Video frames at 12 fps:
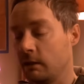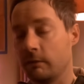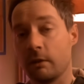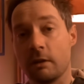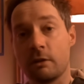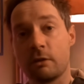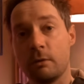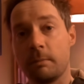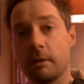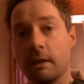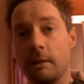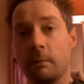you've got a
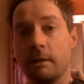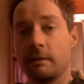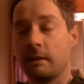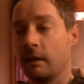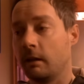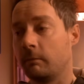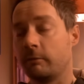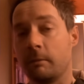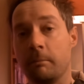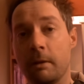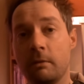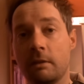super lightweight setup for
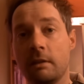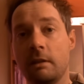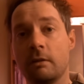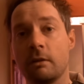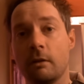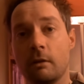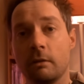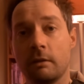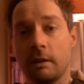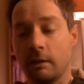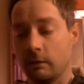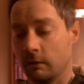mountaineering all
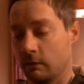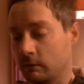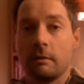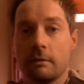day long.